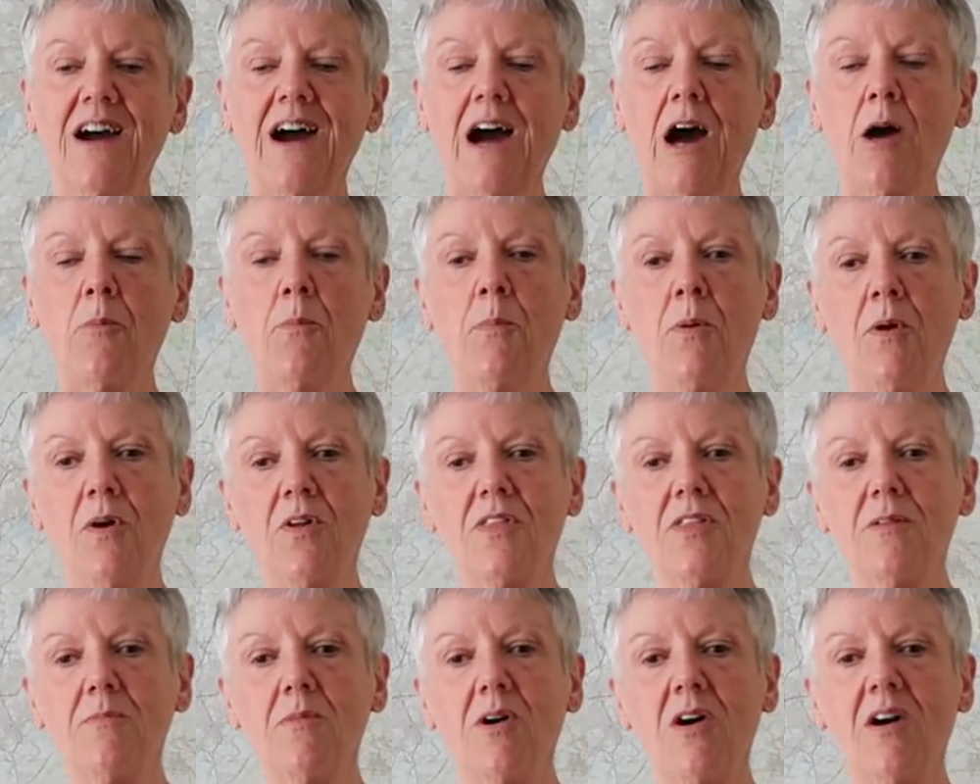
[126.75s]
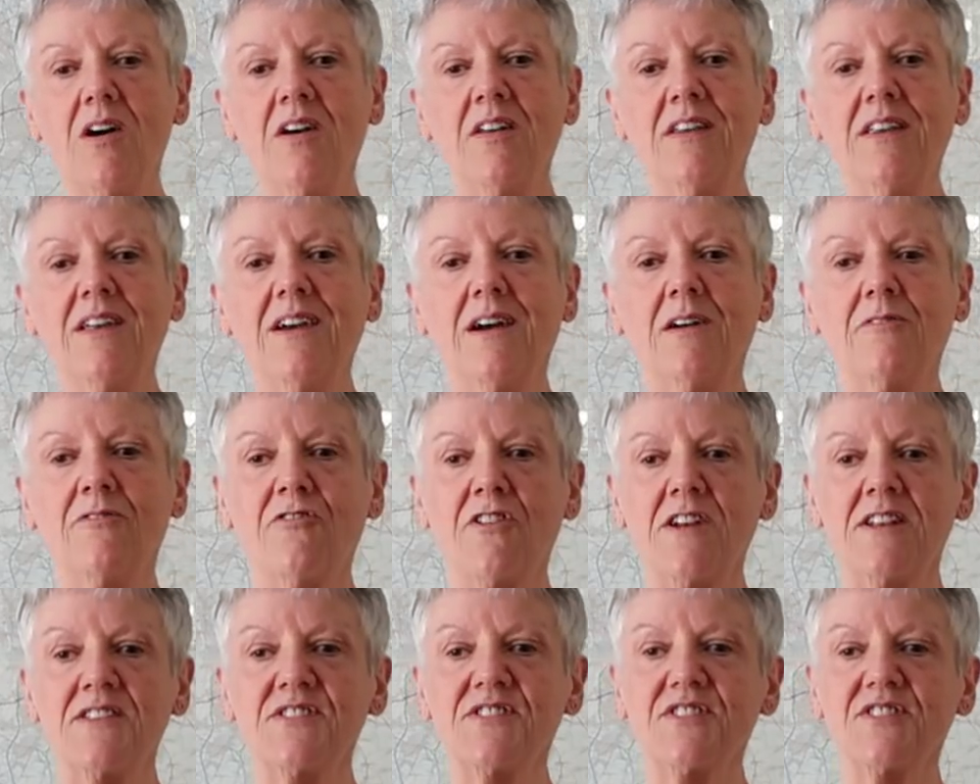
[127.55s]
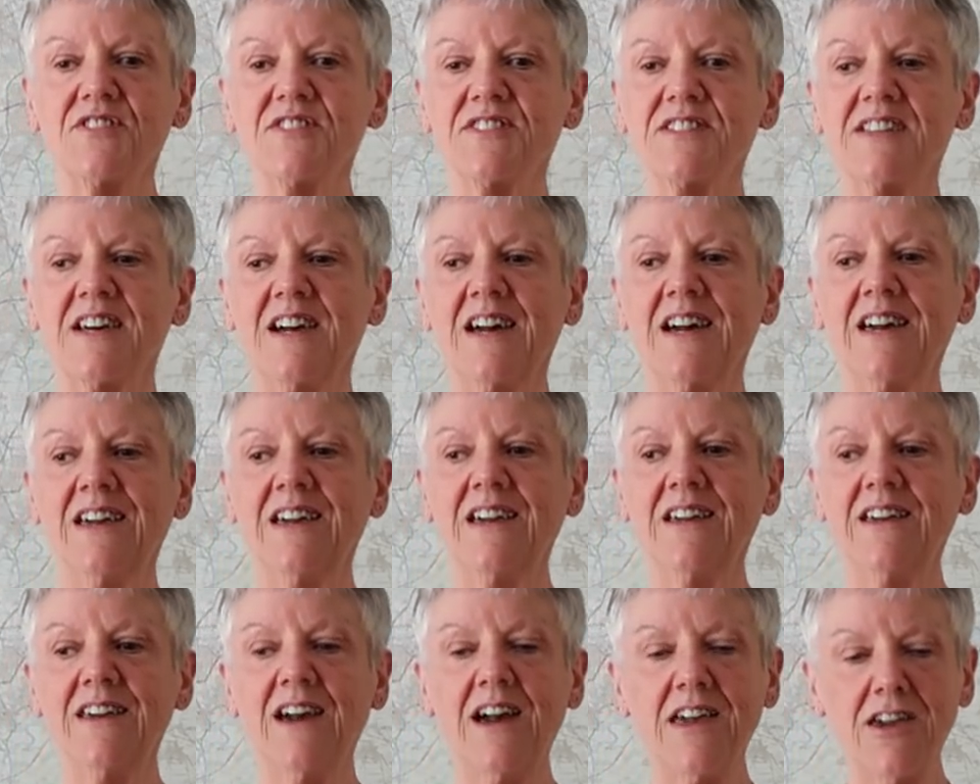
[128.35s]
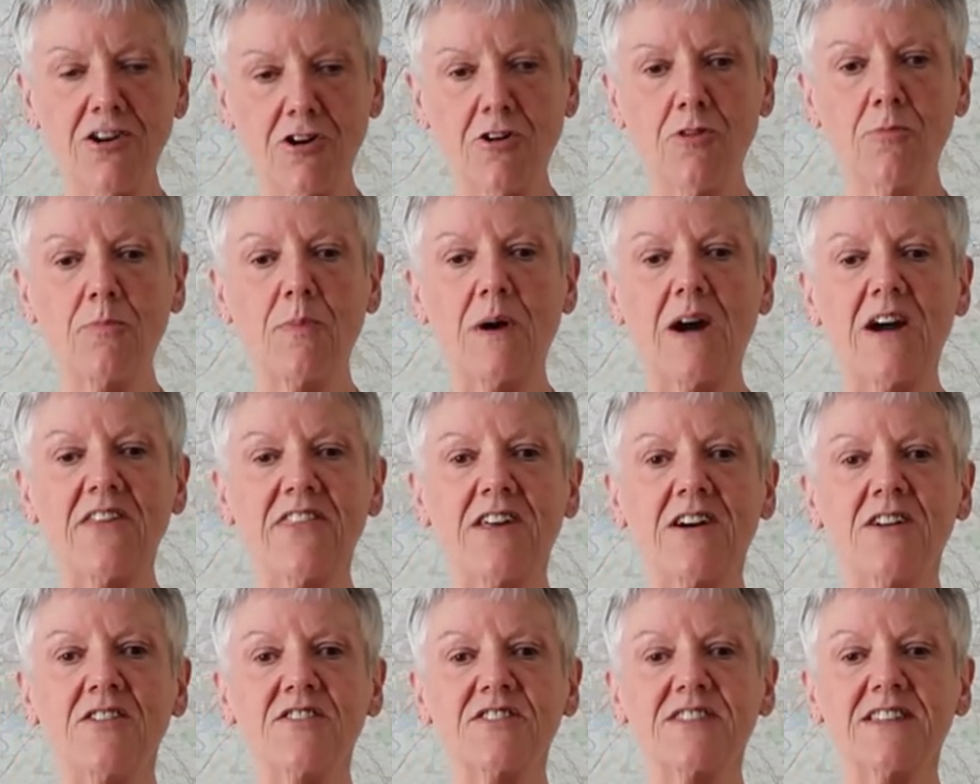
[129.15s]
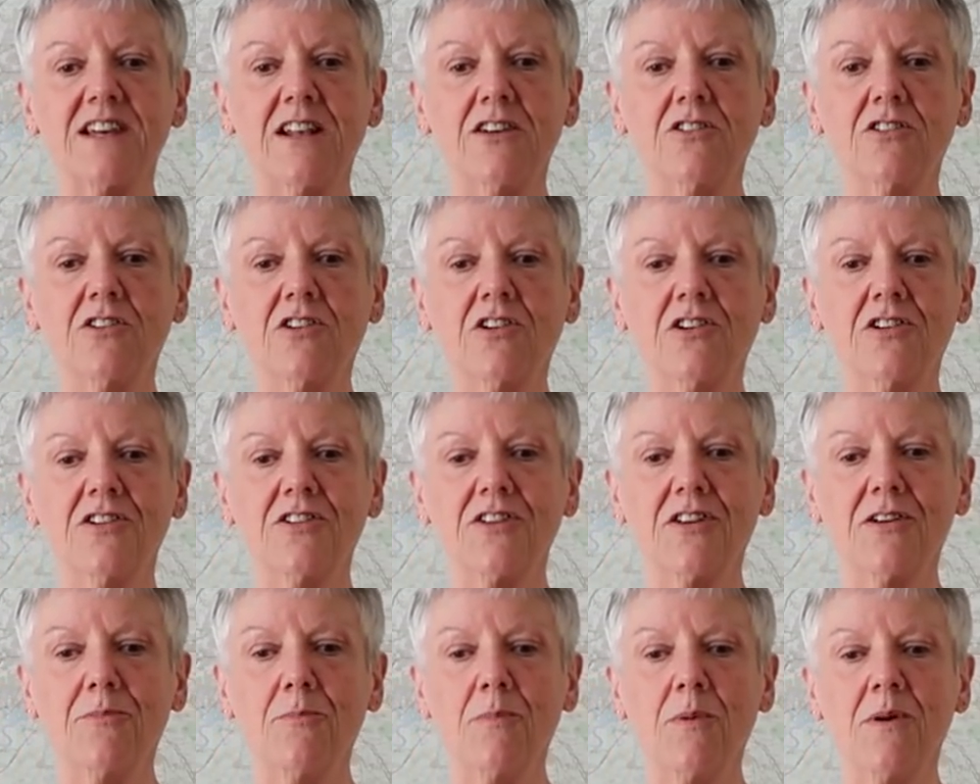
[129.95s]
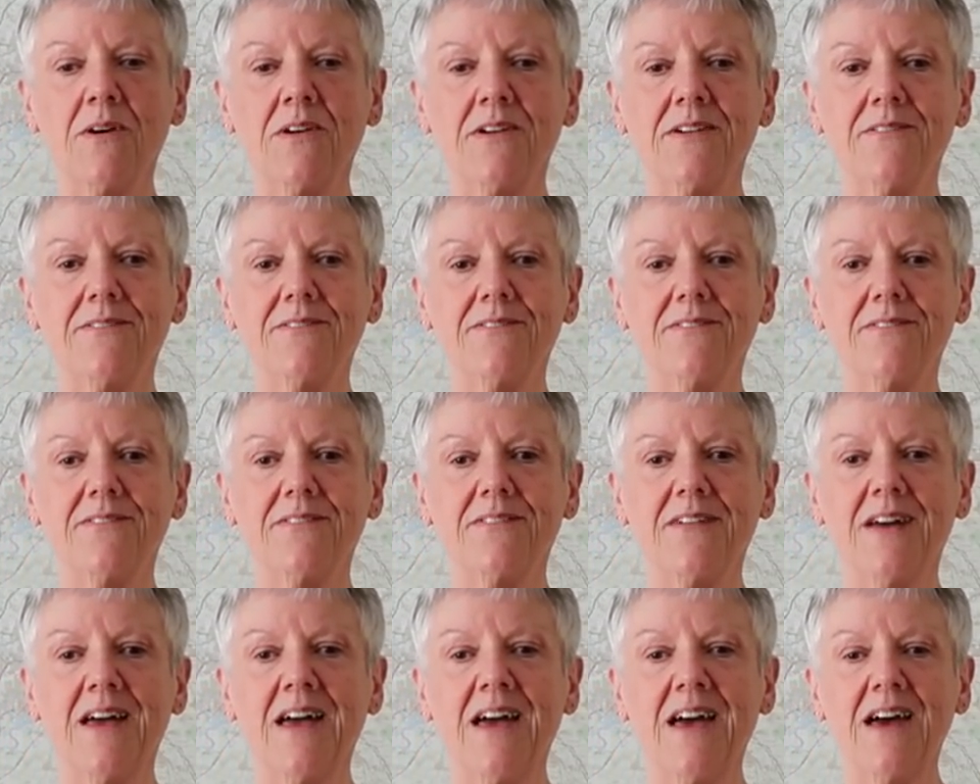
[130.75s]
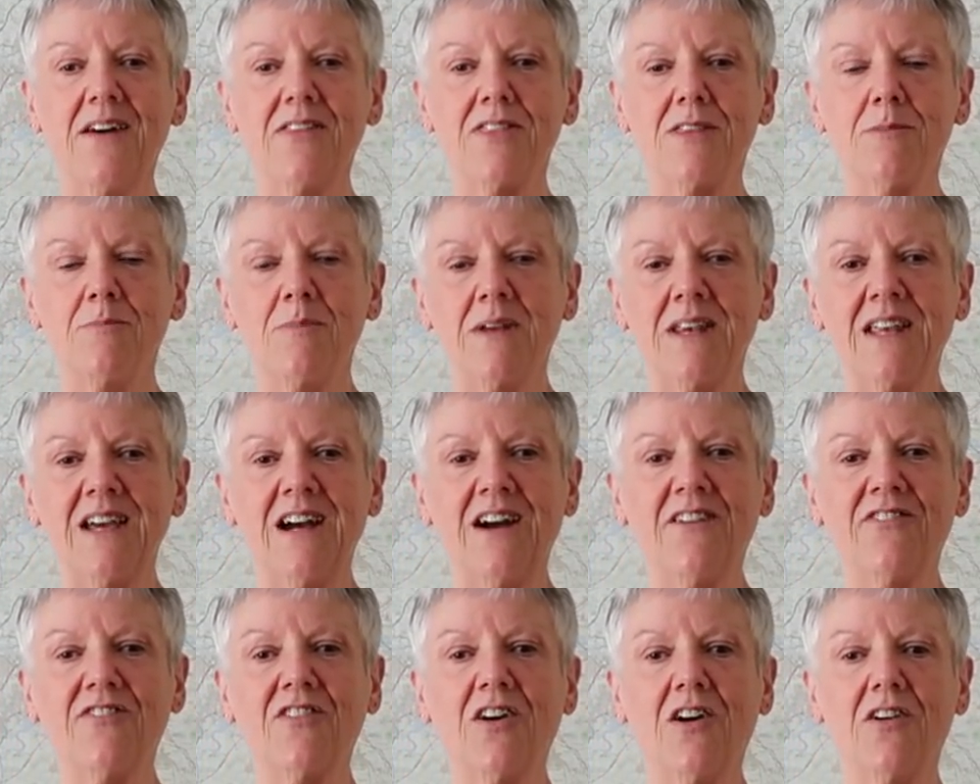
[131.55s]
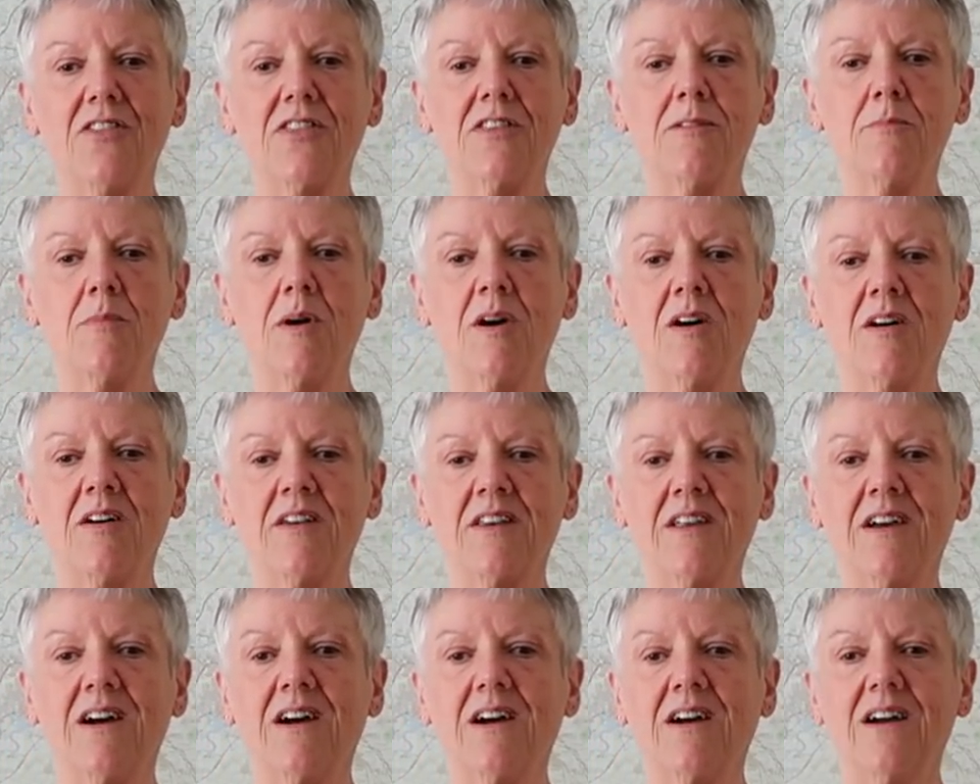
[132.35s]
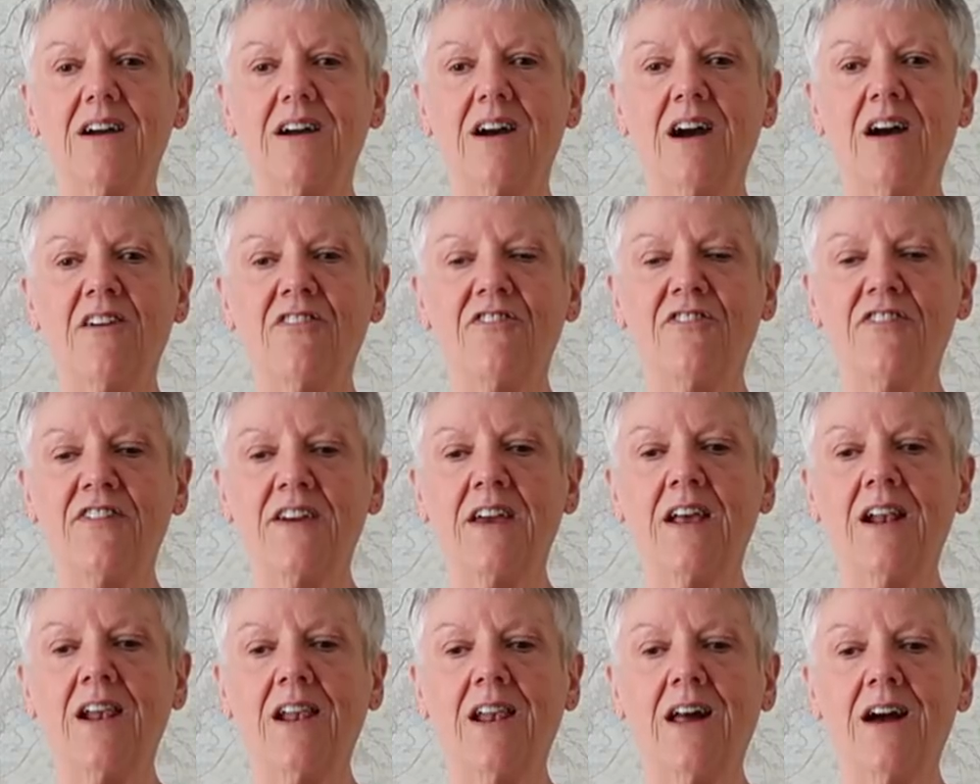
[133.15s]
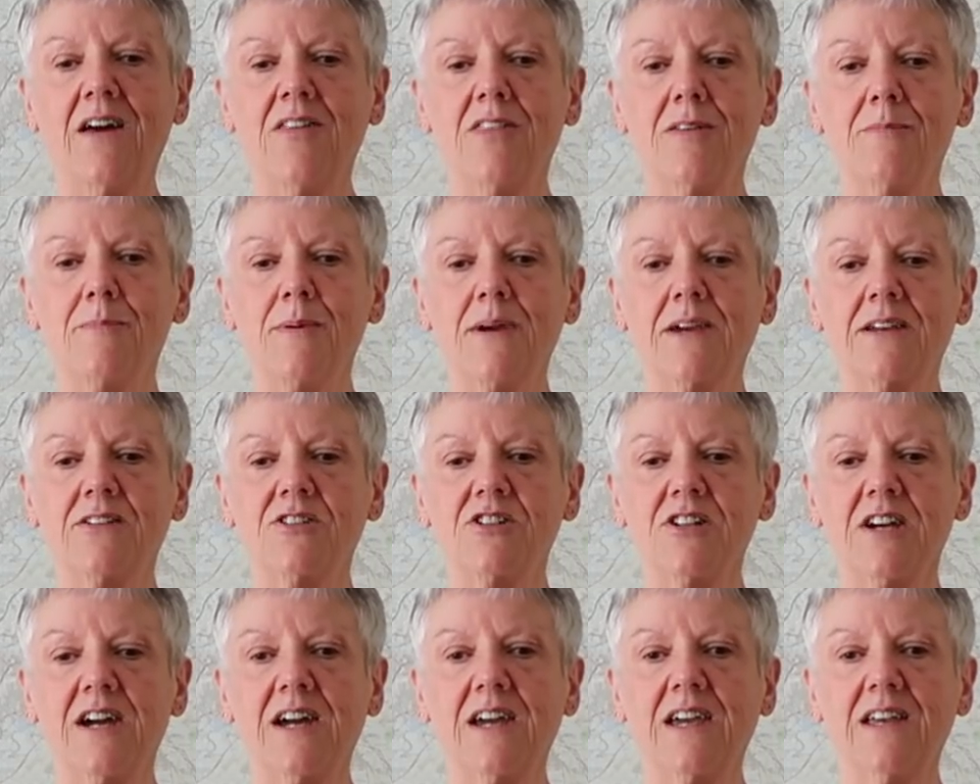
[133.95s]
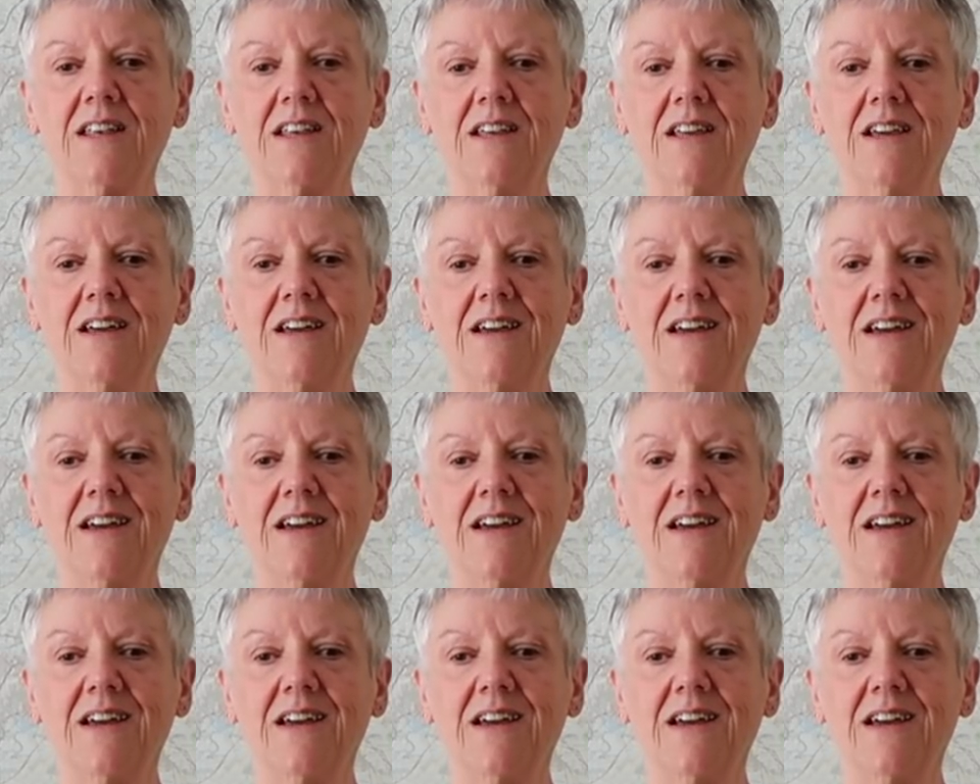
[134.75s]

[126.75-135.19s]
I'll put them on and friends will say, yeah, you could buy those, they look good. But the minute I've got them on, I feel like the big Jane.